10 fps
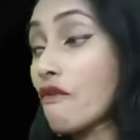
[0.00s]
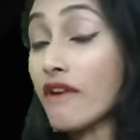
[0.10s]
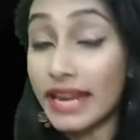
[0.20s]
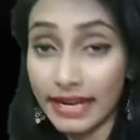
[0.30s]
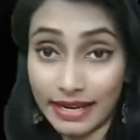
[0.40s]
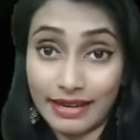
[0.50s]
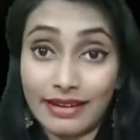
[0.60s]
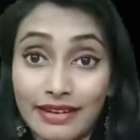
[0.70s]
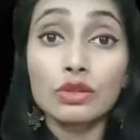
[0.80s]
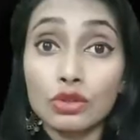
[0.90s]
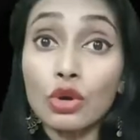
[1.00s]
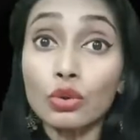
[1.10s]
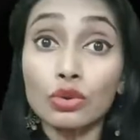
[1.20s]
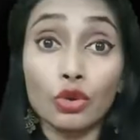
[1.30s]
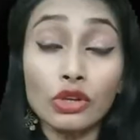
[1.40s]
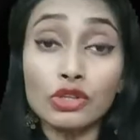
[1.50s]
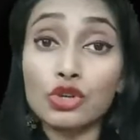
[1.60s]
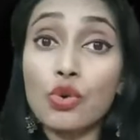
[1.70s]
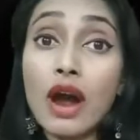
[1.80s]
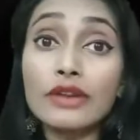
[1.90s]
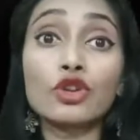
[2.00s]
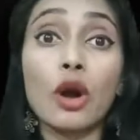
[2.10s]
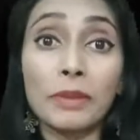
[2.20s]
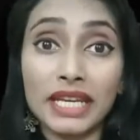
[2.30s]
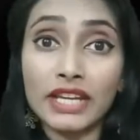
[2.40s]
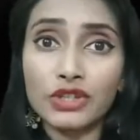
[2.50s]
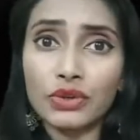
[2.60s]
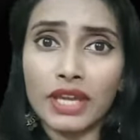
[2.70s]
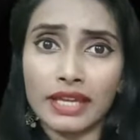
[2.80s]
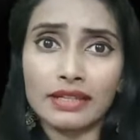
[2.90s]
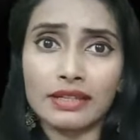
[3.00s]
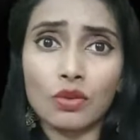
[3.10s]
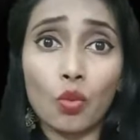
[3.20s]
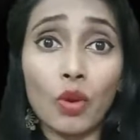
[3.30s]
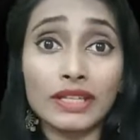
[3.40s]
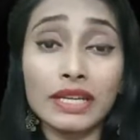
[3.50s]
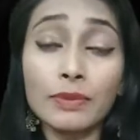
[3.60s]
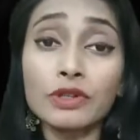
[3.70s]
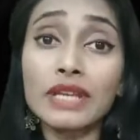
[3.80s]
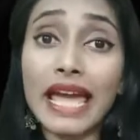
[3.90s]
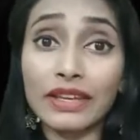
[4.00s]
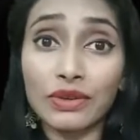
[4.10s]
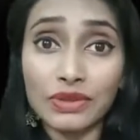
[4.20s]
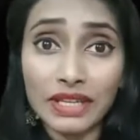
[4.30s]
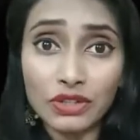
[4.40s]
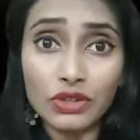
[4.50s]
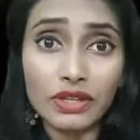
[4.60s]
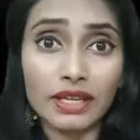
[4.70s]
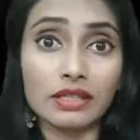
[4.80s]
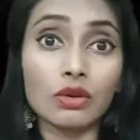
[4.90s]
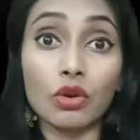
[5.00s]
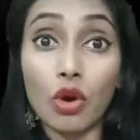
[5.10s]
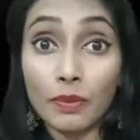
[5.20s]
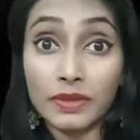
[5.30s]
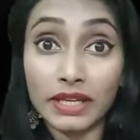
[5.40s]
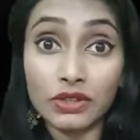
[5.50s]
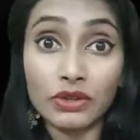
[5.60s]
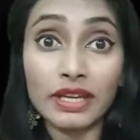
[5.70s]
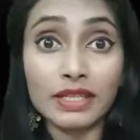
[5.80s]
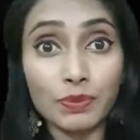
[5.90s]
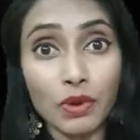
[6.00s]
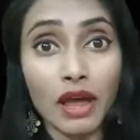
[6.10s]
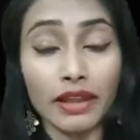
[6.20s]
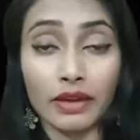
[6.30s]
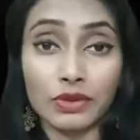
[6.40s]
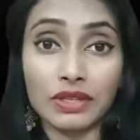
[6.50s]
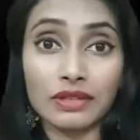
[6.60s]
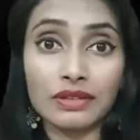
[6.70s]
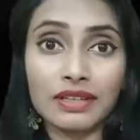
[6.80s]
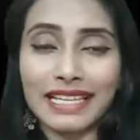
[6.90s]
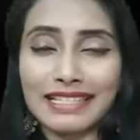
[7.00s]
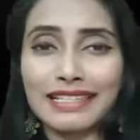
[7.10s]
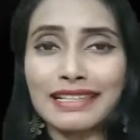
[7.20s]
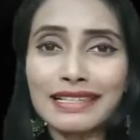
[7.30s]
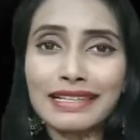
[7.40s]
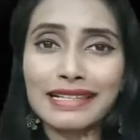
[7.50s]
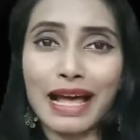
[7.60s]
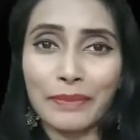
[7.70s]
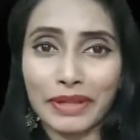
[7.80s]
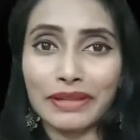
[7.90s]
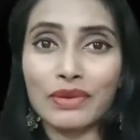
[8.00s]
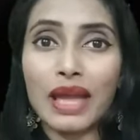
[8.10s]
we. So, those 2 are nominative case. What about accusative case or objective case pronouns? Let's see this example.